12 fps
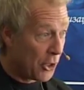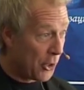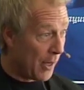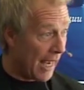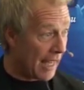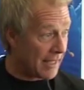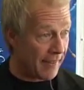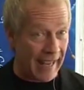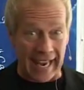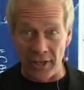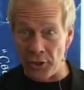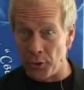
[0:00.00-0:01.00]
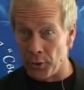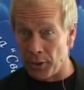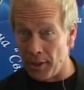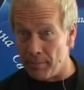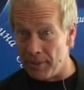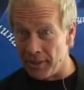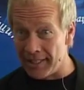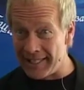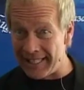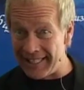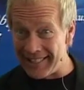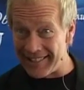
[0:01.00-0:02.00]
You add to that your
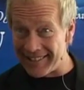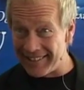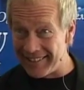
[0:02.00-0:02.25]
abilities.